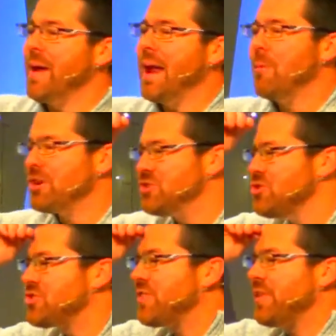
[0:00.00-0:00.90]
And I want you
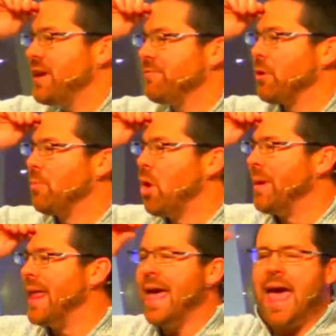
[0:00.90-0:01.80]
just to think for a
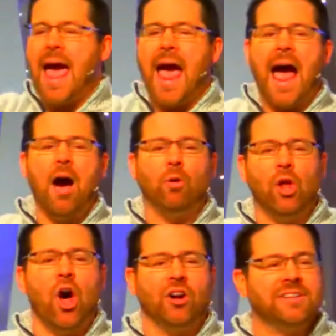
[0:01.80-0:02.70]
moment how
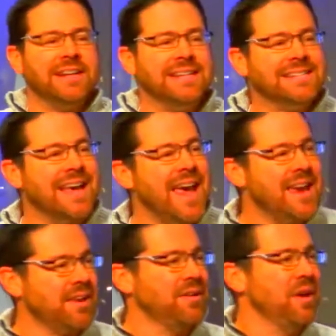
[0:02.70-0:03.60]
long did it
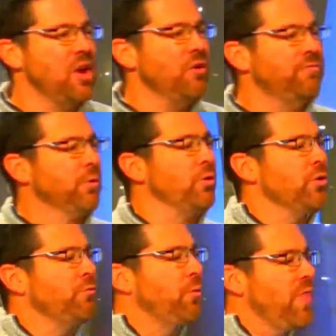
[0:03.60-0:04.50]
take for,
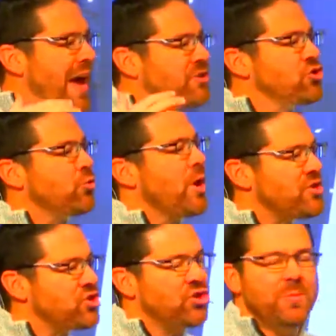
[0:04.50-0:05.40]
for that
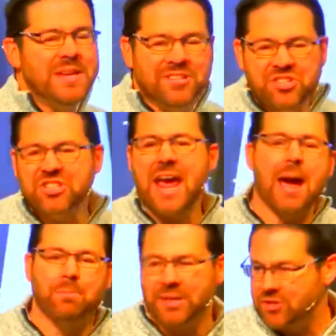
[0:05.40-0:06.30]
trust to be
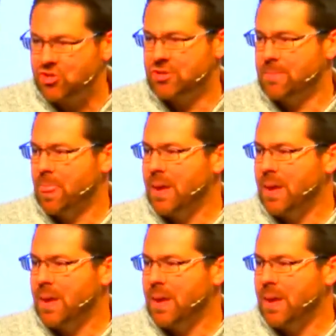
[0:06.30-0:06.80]
established?